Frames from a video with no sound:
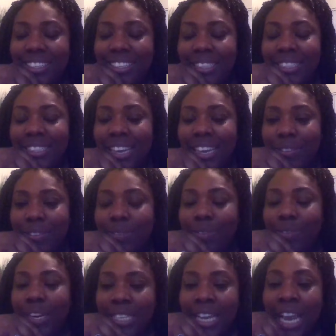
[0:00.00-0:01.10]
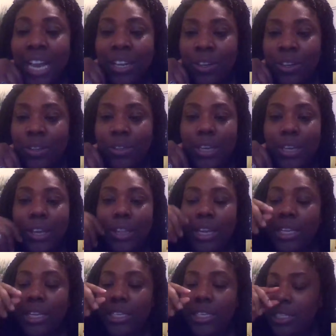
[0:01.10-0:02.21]
just very technical
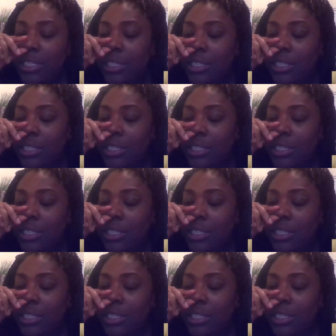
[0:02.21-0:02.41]
calculations.